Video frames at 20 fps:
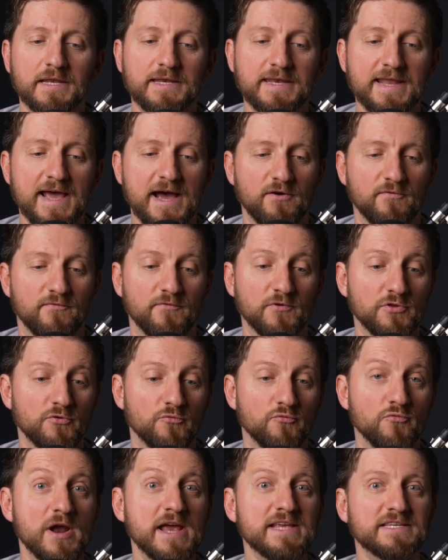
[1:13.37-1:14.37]
Now, for the
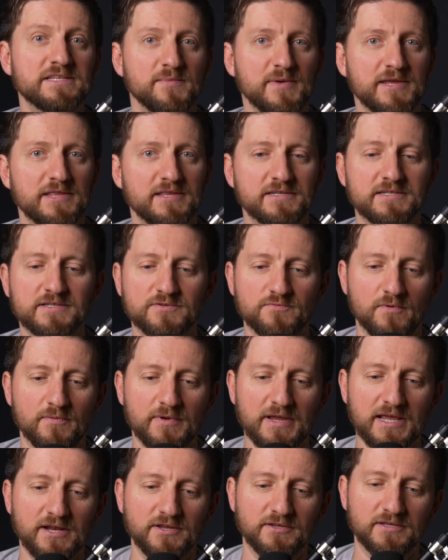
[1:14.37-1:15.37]
resume, this is where
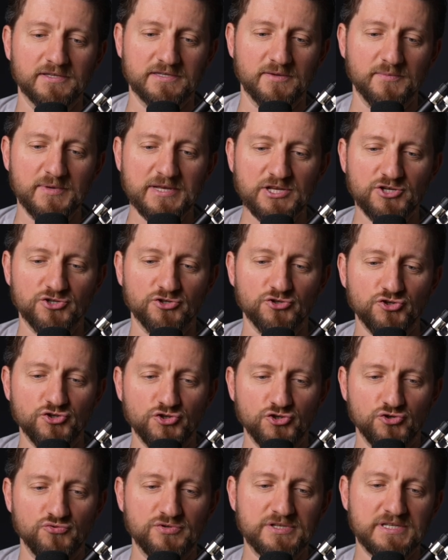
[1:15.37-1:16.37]
we get into some initial
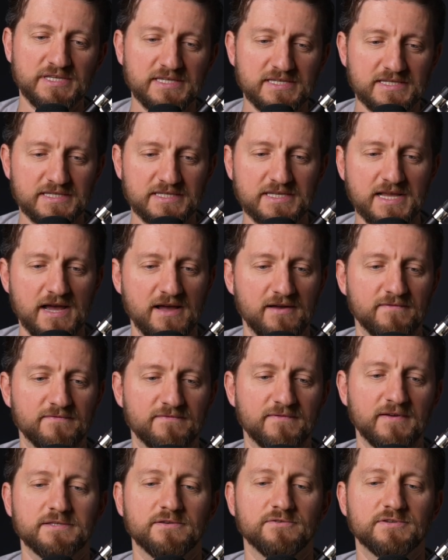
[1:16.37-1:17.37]
juicy
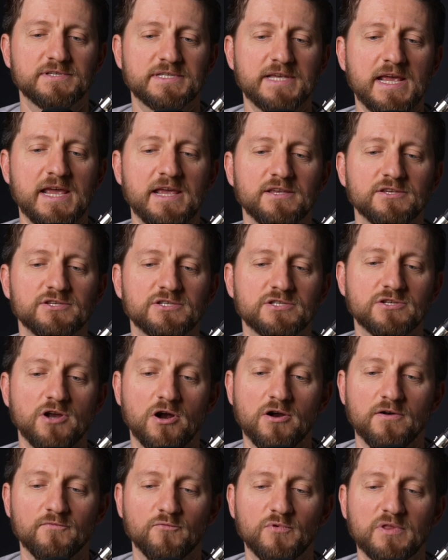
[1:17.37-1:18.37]
stuff. They're saying
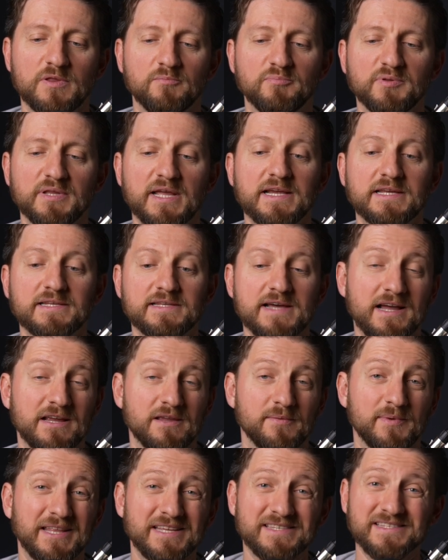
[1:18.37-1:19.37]
start with a blank
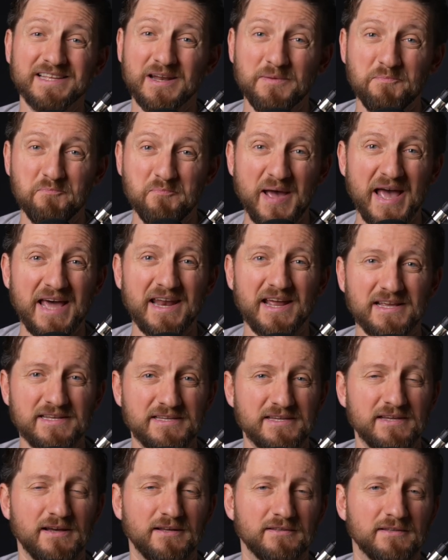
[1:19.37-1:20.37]
document. That's not a bad
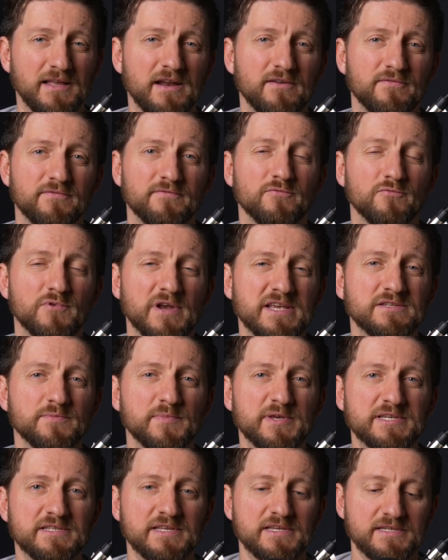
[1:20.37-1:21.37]
idea. A lot of
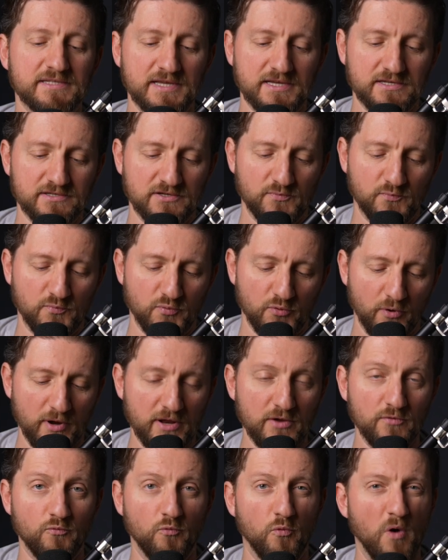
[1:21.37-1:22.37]
resumes these days are
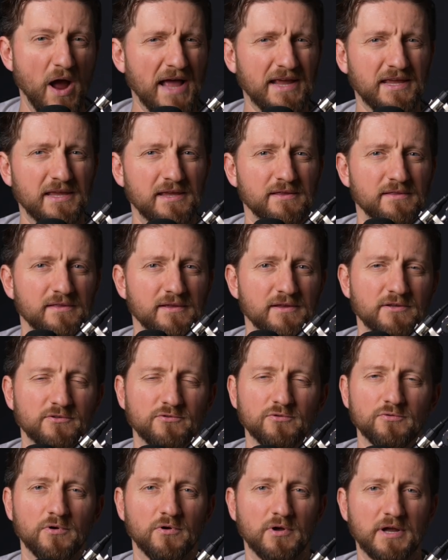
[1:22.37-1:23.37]
pretty wacky. They
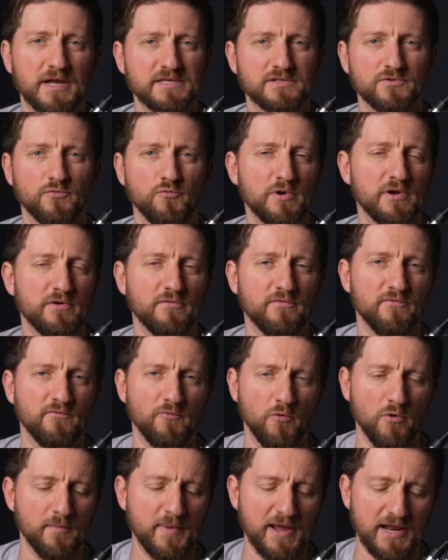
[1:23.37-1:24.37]
include all kinds of weird
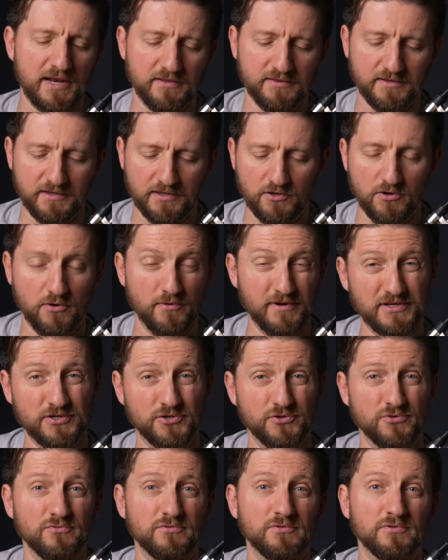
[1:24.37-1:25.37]
formatting. They go on
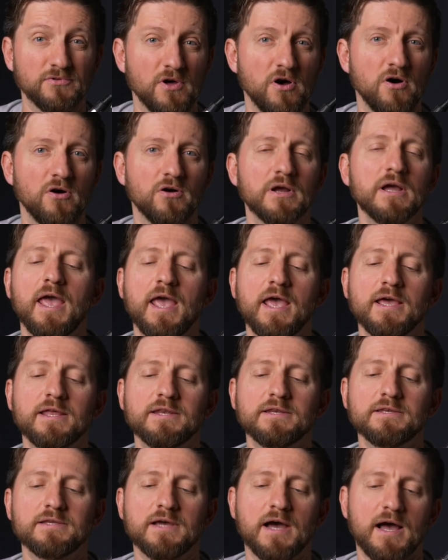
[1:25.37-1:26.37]
too long.
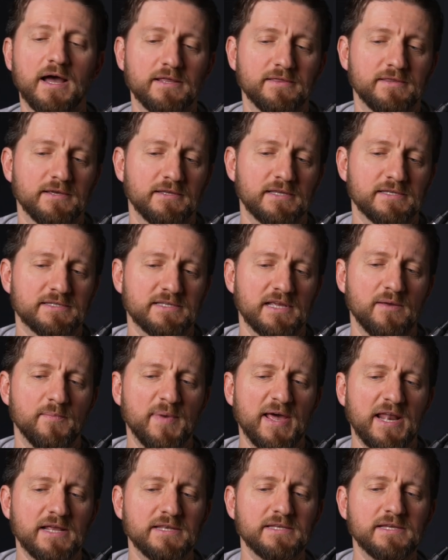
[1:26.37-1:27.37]
And I think that's not a
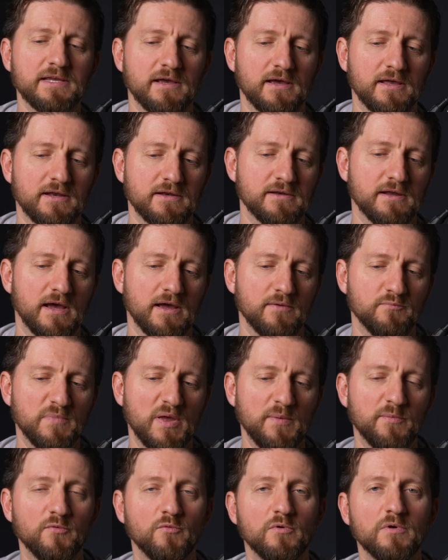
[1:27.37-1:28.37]
bad idea. And
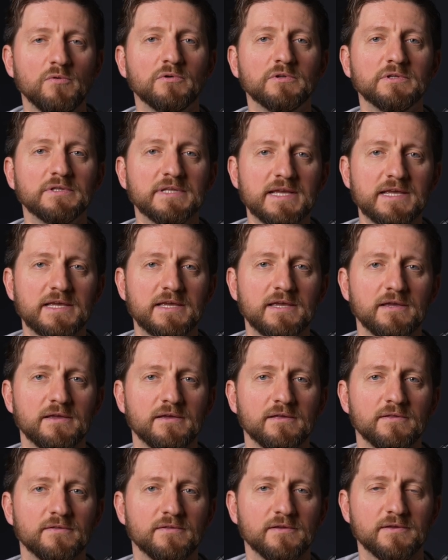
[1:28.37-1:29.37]
maybe we will link
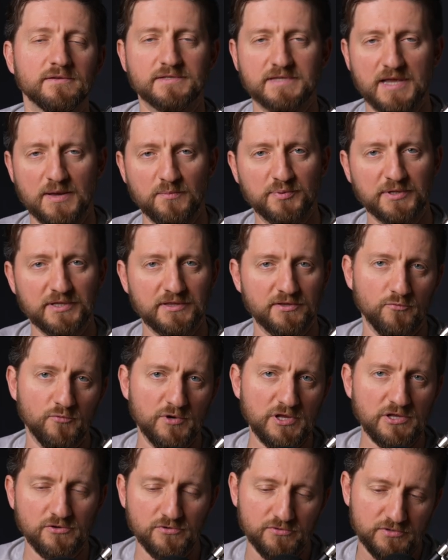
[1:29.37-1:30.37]
the template that we
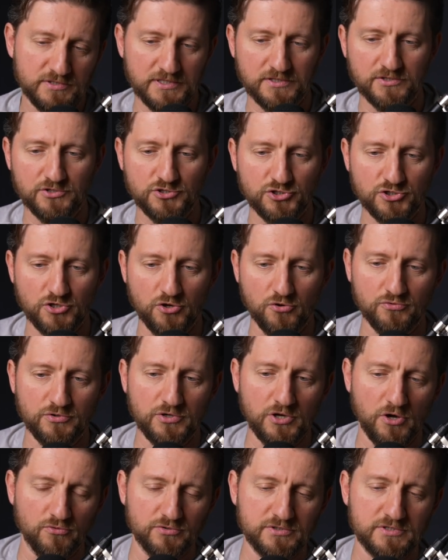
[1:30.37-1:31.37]
use in the show
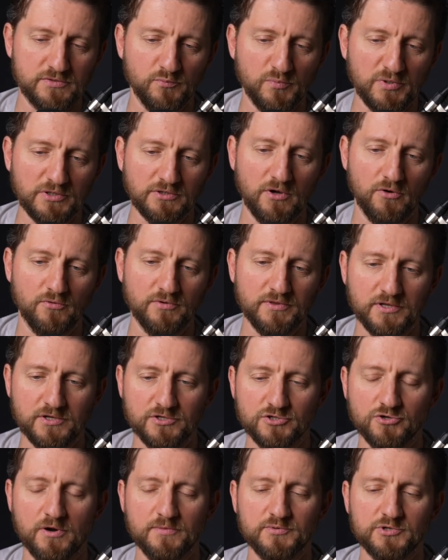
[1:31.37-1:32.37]
notes below in the
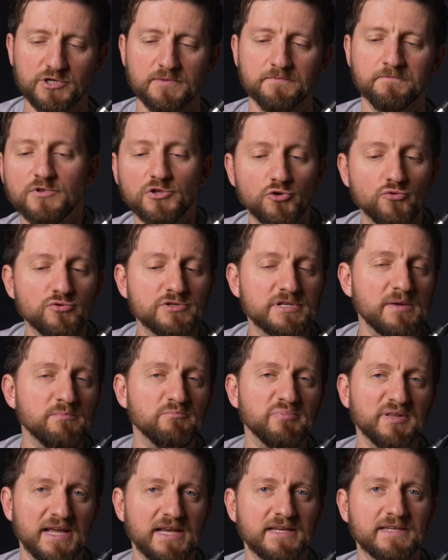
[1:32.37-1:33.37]
description. Use a
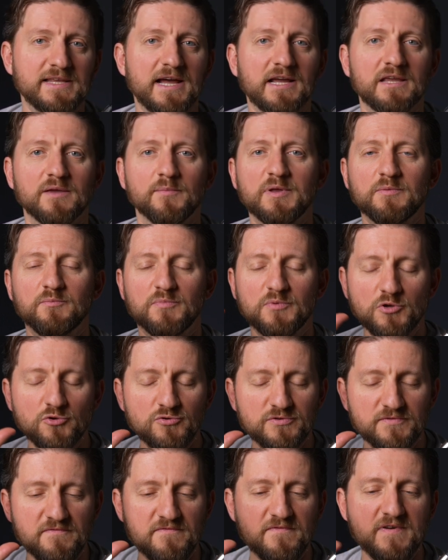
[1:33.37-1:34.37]
blank document,
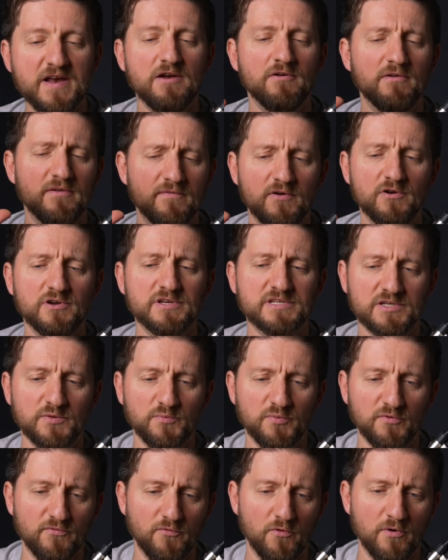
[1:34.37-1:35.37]
use very, very
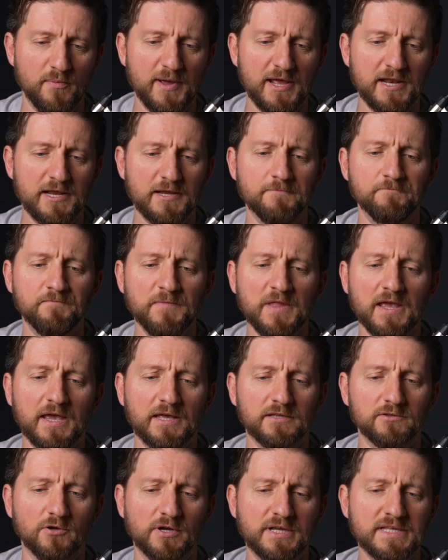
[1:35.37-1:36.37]
simple formatting,
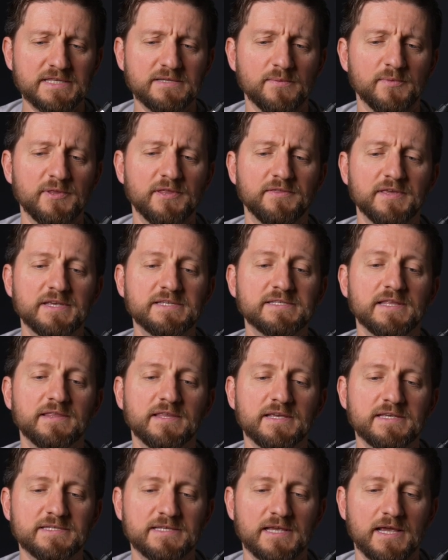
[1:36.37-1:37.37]
and look at some of the things that
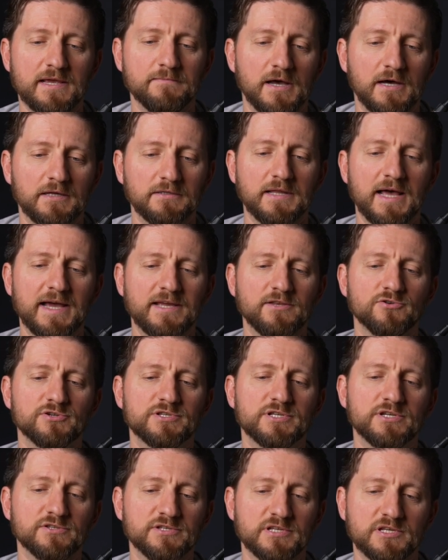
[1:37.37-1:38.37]
they say. Align your
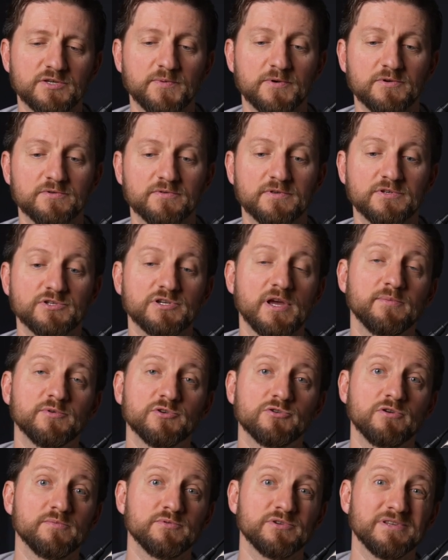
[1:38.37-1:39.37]
skills and experience with the job
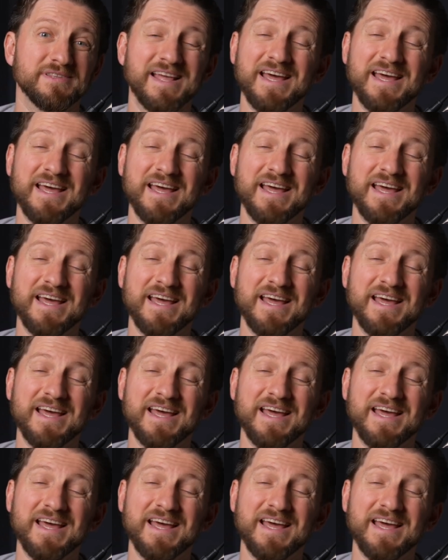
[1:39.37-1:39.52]
description.